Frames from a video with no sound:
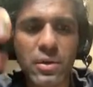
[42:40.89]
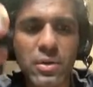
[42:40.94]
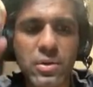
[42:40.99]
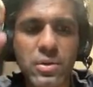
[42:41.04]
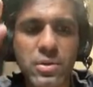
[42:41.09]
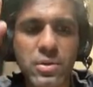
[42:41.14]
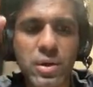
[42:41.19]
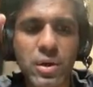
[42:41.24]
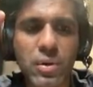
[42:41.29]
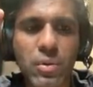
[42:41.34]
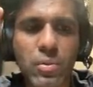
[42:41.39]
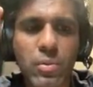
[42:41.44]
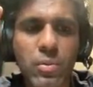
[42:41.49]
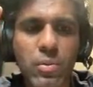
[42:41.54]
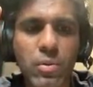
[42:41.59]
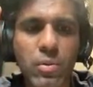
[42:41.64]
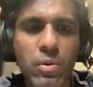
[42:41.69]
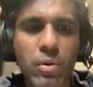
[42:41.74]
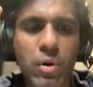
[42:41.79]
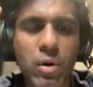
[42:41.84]
So
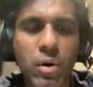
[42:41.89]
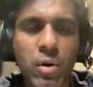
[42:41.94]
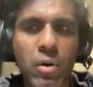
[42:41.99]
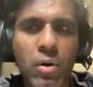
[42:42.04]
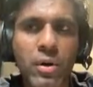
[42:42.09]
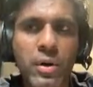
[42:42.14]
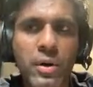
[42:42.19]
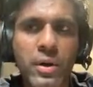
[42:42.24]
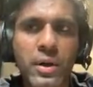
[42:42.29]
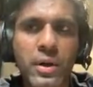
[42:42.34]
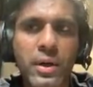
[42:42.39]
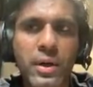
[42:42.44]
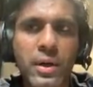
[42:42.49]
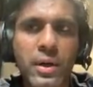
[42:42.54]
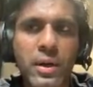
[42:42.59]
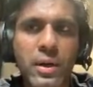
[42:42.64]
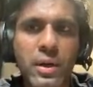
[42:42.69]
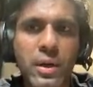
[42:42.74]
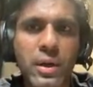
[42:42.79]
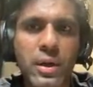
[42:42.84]
on
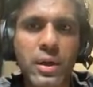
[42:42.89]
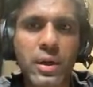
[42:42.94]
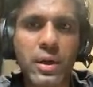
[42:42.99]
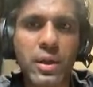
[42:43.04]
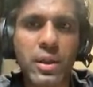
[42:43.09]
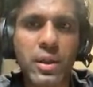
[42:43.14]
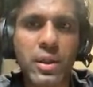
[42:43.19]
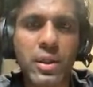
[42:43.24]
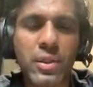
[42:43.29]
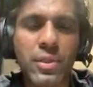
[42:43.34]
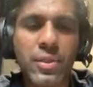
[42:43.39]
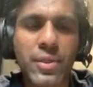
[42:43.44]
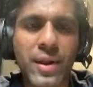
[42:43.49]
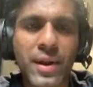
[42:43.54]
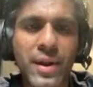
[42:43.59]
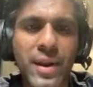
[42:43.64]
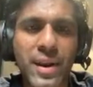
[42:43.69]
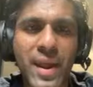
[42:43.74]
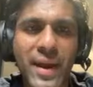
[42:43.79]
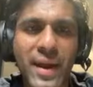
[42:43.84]

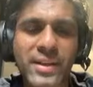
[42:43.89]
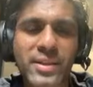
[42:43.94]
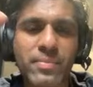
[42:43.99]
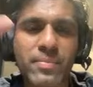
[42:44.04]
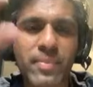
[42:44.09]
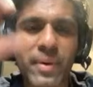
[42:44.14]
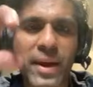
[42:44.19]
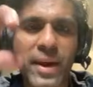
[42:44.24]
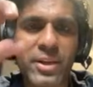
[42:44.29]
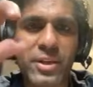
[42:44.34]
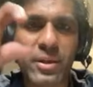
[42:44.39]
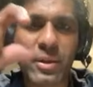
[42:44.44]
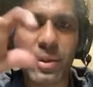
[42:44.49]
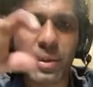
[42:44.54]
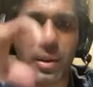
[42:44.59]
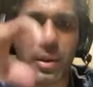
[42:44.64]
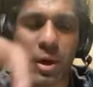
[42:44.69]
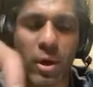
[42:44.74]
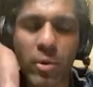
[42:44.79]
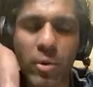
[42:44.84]
the next page
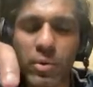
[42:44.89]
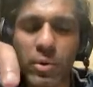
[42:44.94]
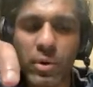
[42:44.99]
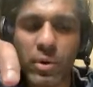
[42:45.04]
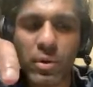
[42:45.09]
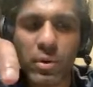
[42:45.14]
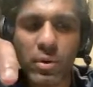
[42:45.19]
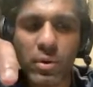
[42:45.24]
load